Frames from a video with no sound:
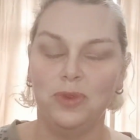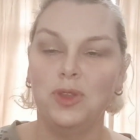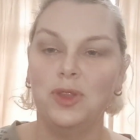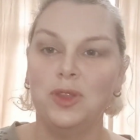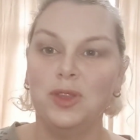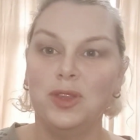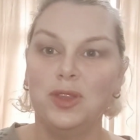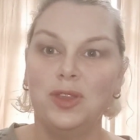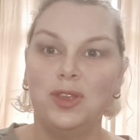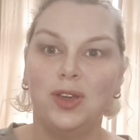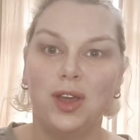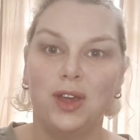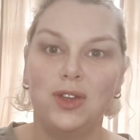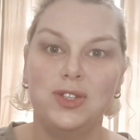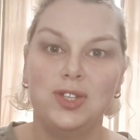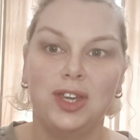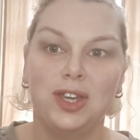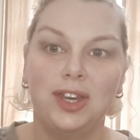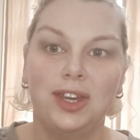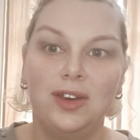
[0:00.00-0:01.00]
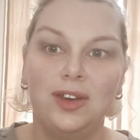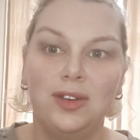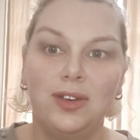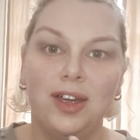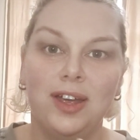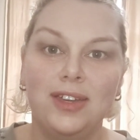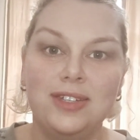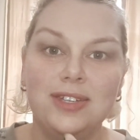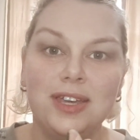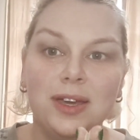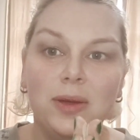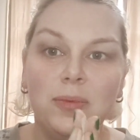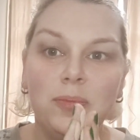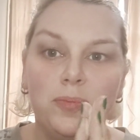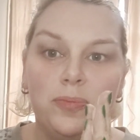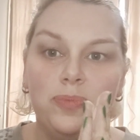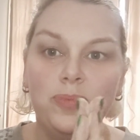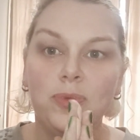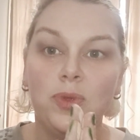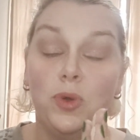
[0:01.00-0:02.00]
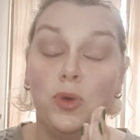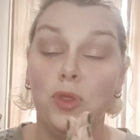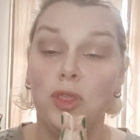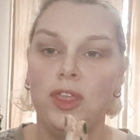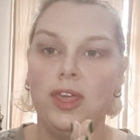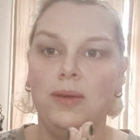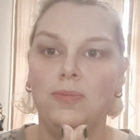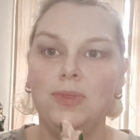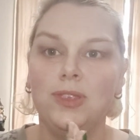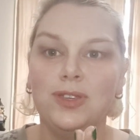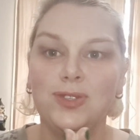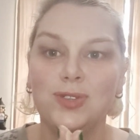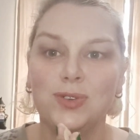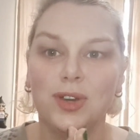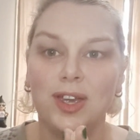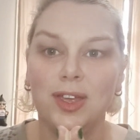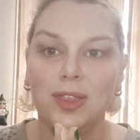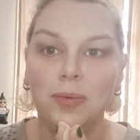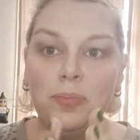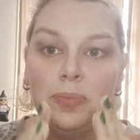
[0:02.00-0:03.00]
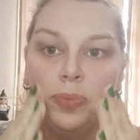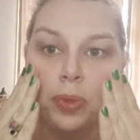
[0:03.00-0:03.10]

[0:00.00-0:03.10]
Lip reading: negotiating around him or them. There's 3 of them.